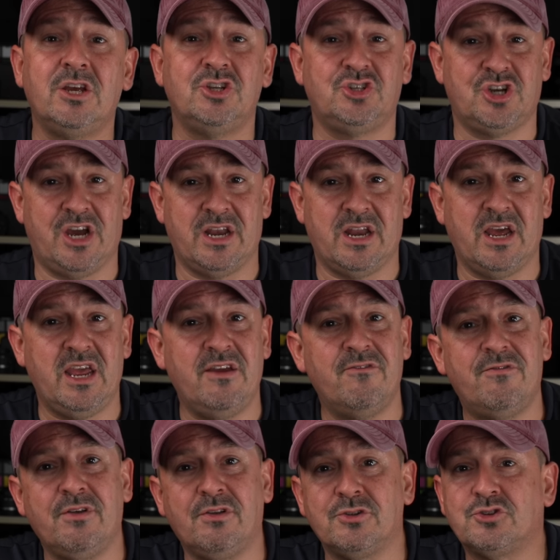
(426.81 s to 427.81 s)
China
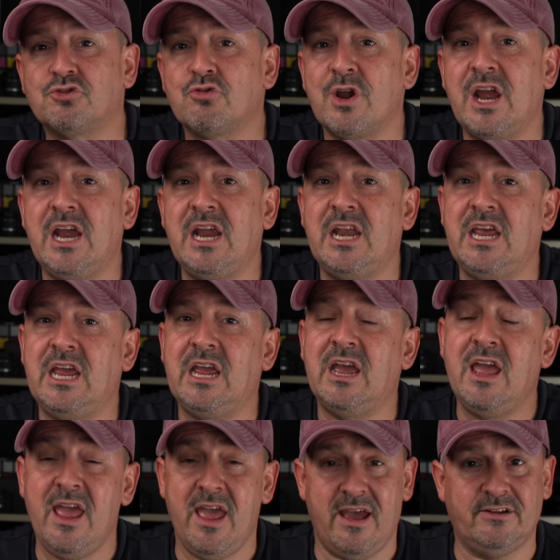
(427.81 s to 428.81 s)
infiltrating,
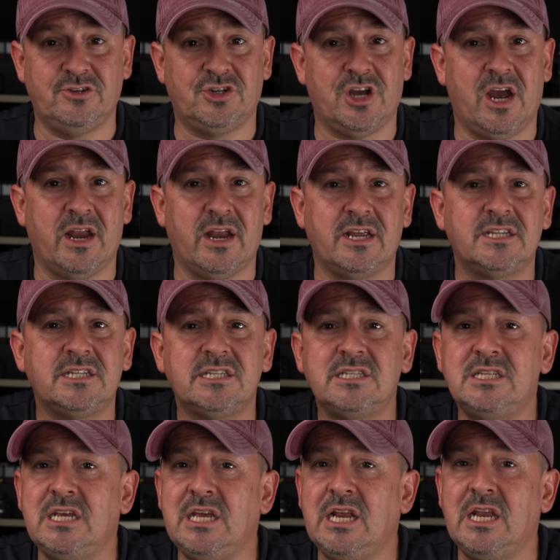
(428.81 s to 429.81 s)
and China
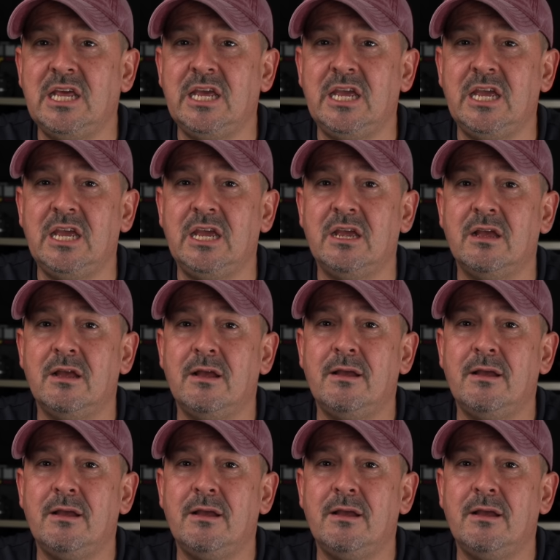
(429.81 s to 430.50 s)
stealing.